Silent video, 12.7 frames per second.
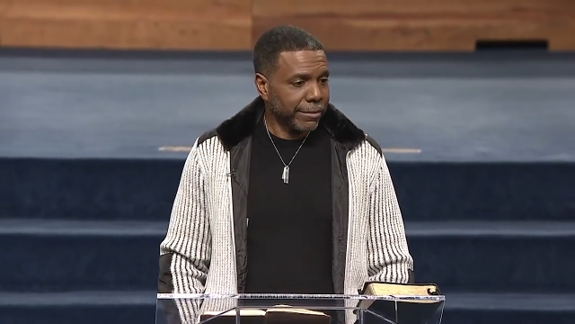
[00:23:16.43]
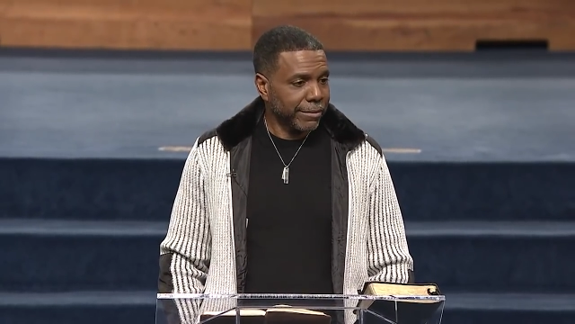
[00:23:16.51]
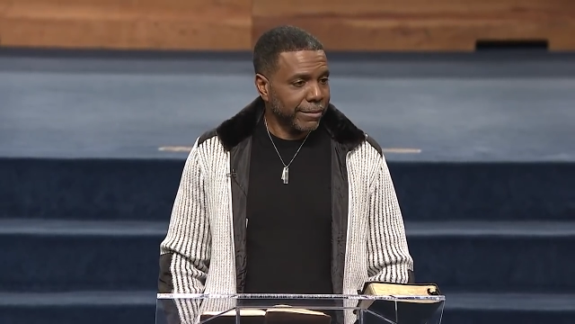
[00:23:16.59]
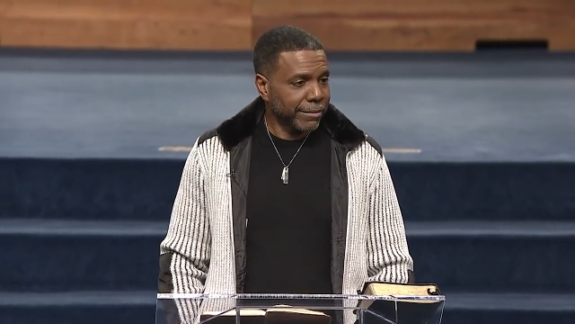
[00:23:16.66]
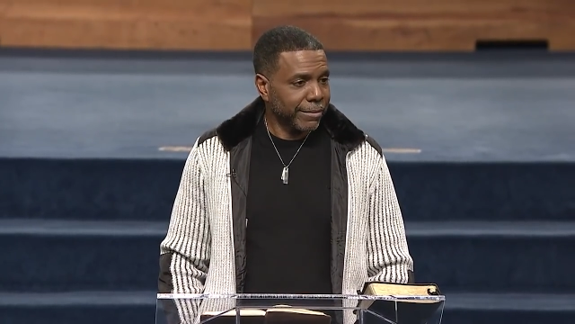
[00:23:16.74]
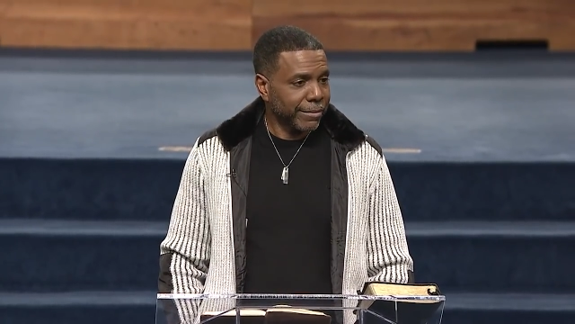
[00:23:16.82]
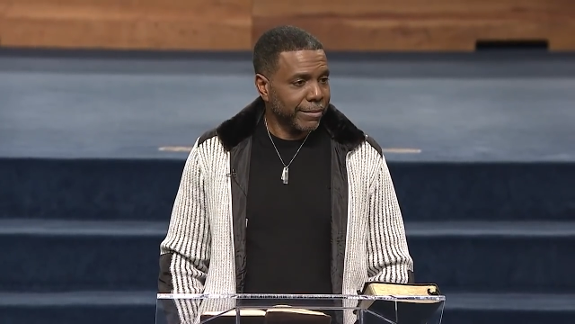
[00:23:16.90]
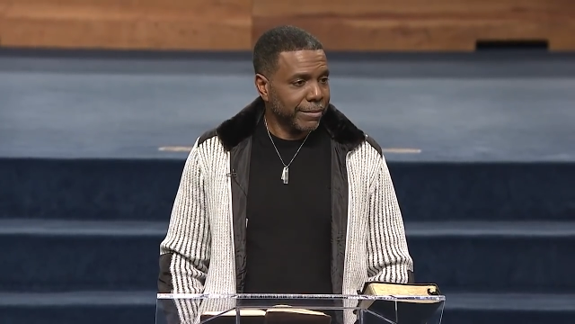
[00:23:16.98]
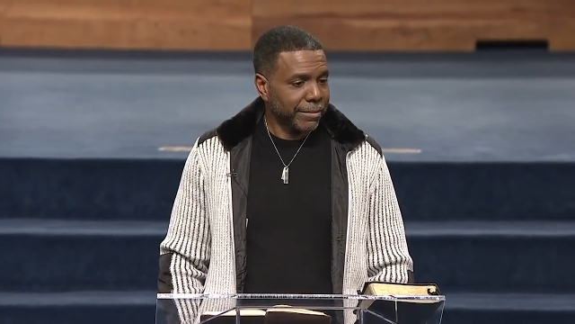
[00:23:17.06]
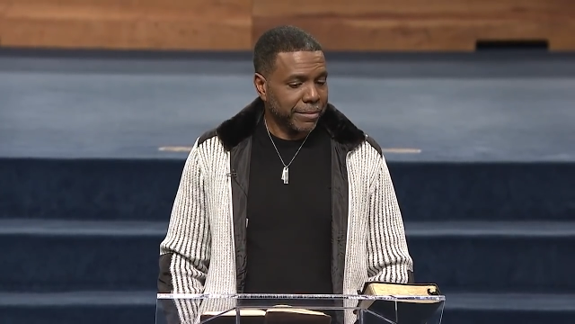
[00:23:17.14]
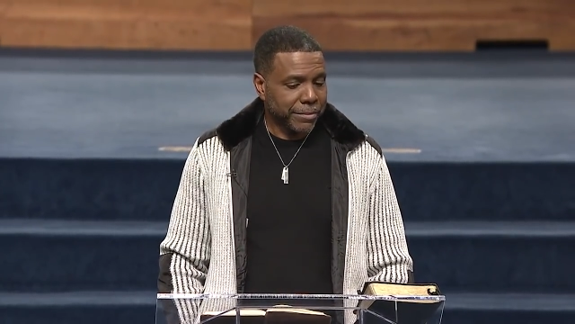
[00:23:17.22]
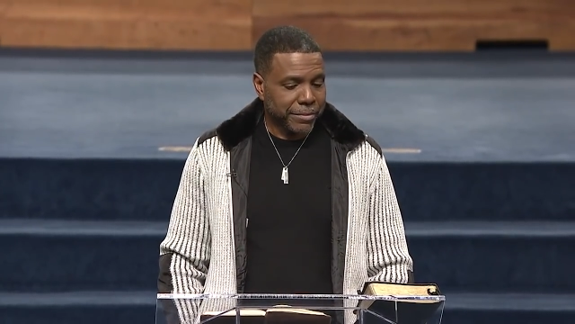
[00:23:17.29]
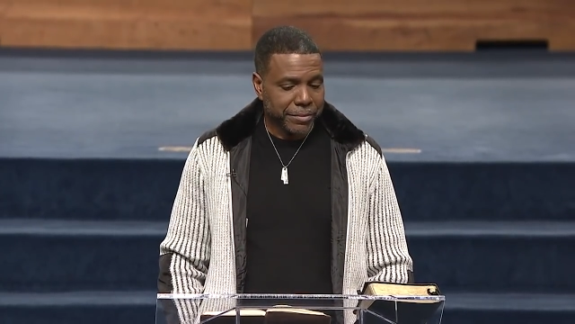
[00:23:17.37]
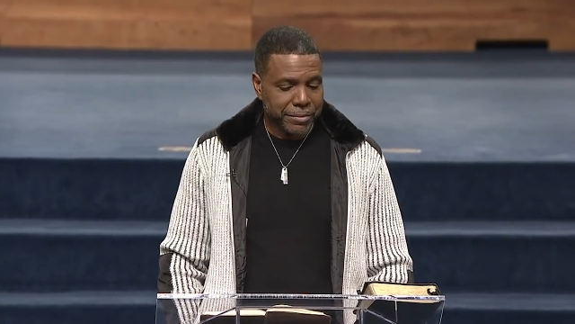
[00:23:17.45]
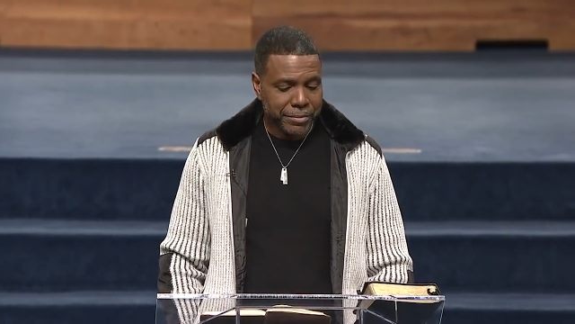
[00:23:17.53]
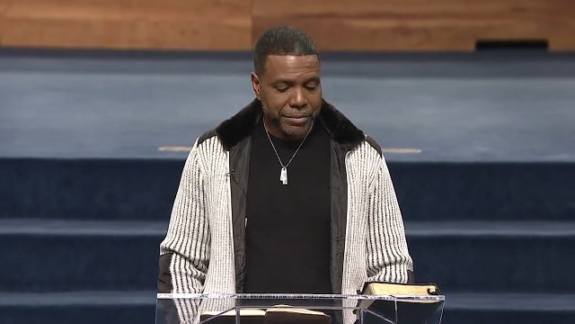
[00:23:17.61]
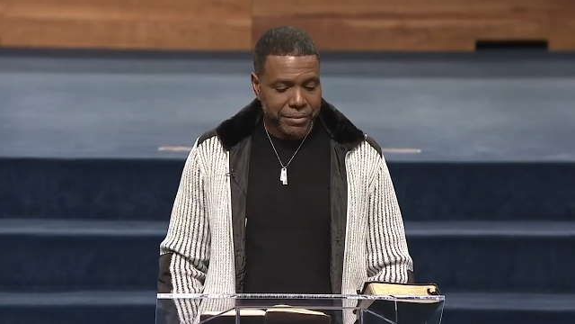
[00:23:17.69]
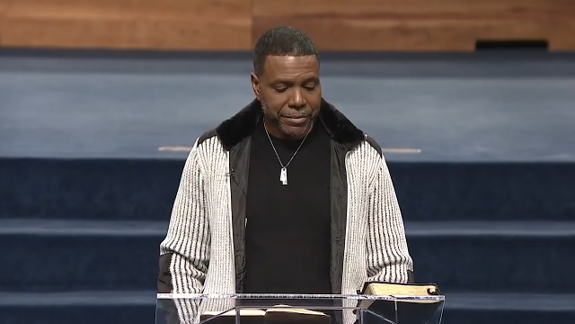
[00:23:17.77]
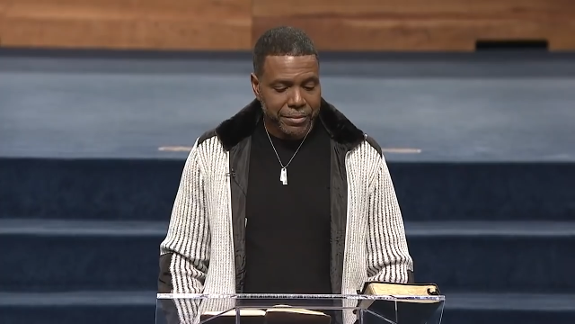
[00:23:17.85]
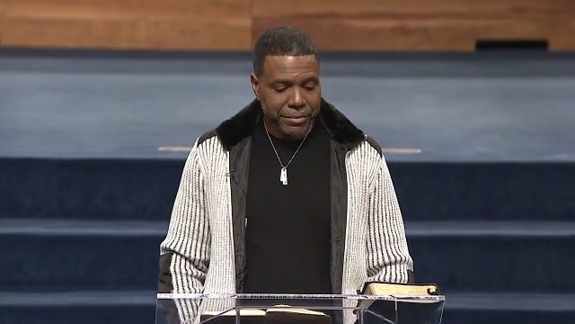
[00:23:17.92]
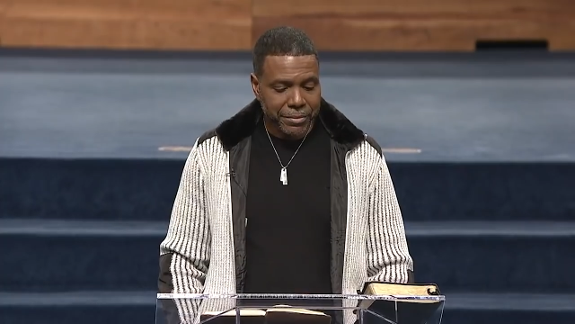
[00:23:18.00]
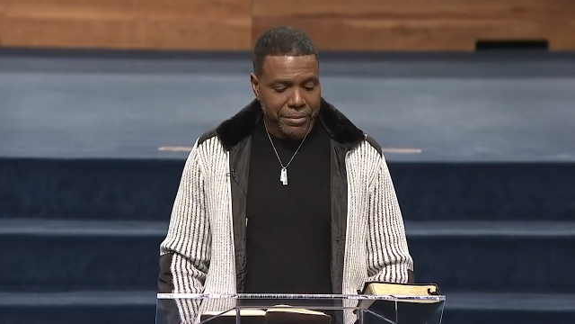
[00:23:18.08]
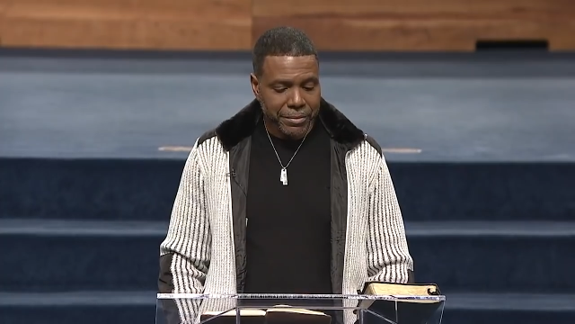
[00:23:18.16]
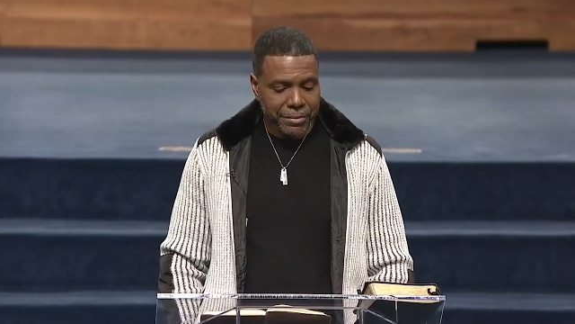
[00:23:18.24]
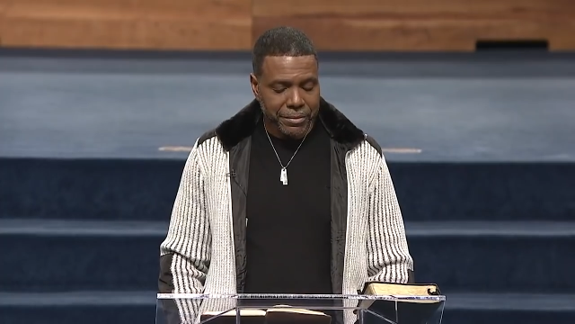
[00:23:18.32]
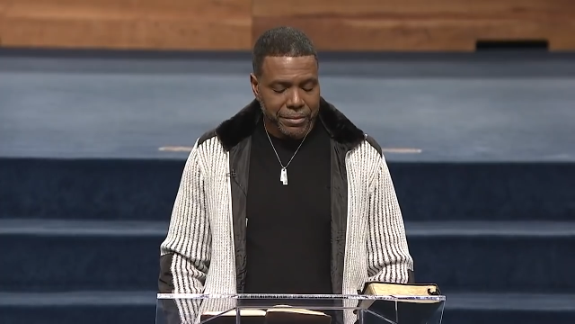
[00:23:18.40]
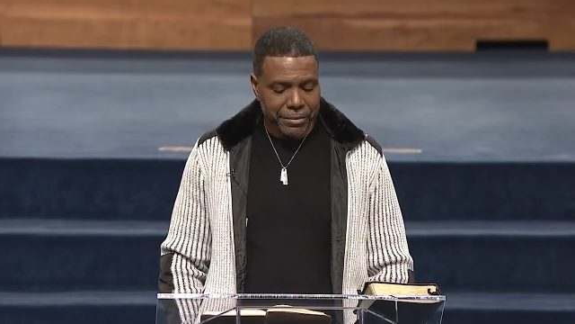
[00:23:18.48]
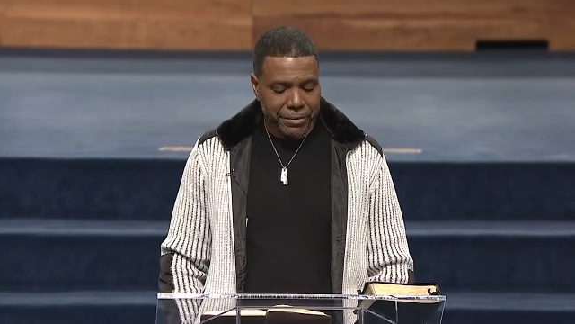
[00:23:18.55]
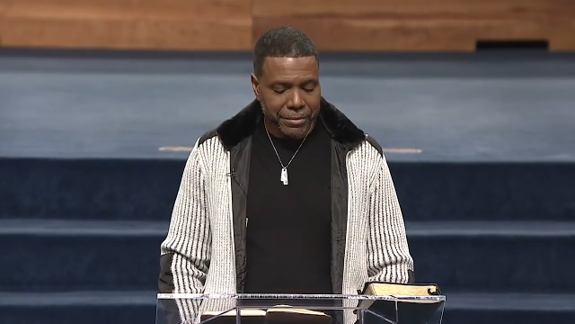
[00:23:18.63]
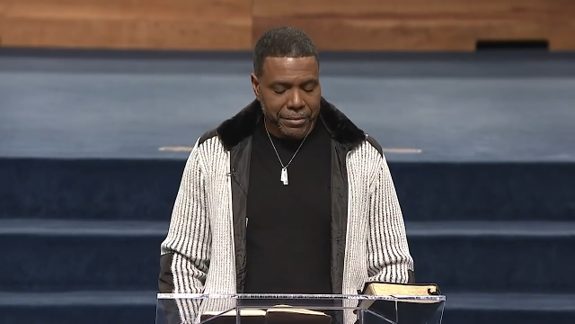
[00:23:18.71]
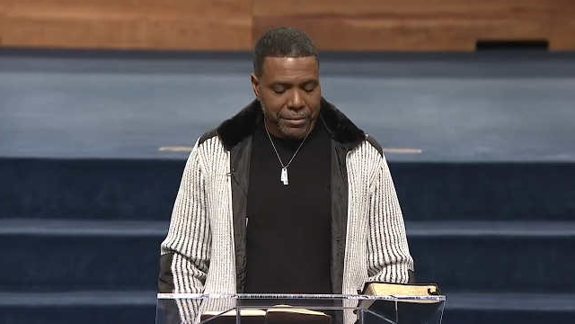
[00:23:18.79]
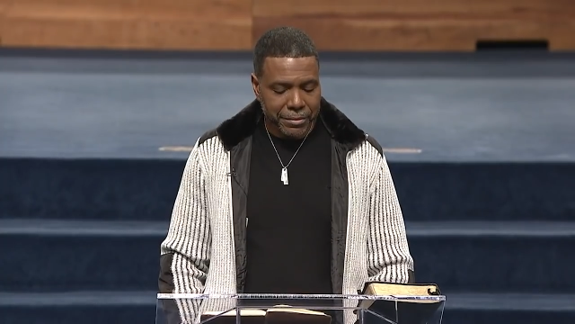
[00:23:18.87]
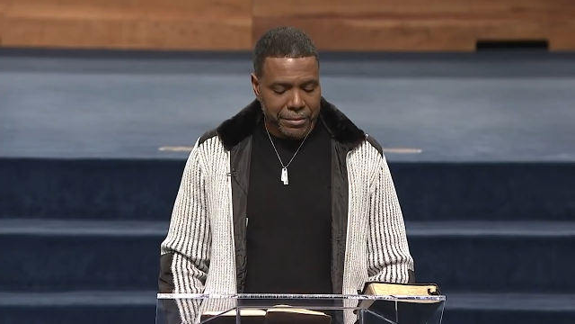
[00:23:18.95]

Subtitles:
No one is speaking in this clip.